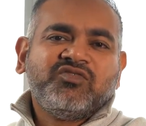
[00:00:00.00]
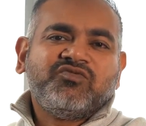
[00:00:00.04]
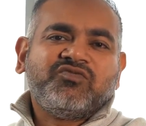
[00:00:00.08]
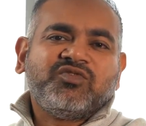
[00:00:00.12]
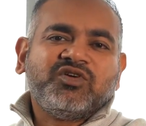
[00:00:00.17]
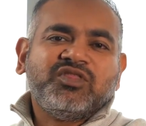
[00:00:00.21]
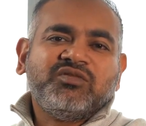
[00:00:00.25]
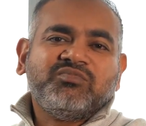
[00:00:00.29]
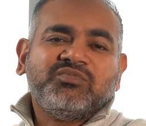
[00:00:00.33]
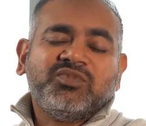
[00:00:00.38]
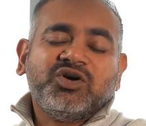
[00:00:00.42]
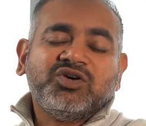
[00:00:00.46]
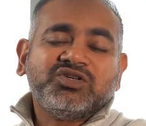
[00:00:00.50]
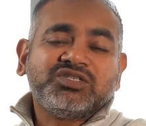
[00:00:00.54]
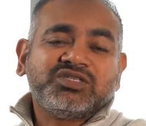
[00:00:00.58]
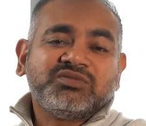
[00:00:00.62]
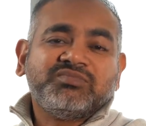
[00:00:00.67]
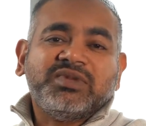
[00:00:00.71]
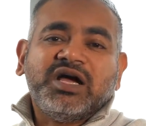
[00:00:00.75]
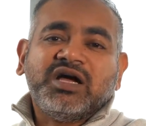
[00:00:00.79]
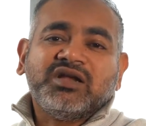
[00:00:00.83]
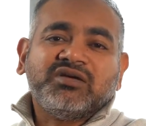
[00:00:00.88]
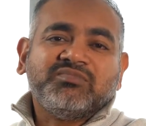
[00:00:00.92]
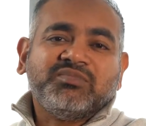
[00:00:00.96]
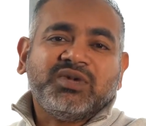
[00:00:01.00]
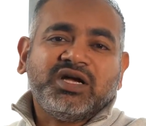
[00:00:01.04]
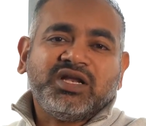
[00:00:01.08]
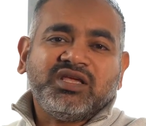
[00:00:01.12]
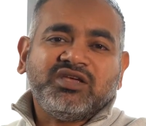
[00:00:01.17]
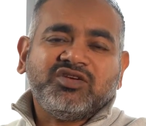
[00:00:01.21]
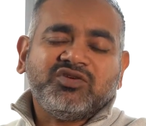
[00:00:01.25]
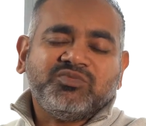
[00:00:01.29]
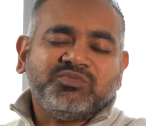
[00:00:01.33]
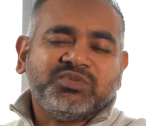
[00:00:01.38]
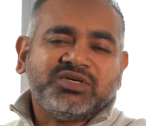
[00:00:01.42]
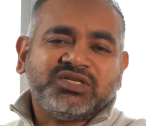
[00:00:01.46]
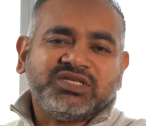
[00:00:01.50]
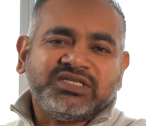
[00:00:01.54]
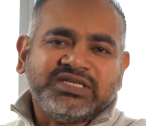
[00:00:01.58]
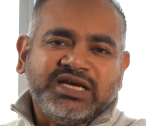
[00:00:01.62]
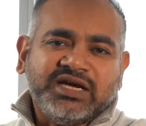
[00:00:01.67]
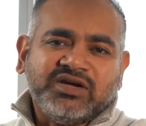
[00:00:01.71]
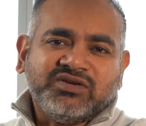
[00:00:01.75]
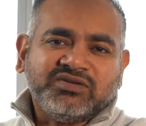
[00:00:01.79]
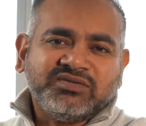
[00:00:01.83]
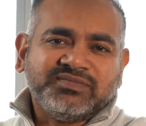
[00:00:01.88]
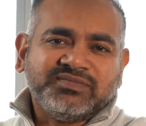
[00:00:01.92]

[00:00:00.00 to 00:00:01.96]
for the most amount of money you put down.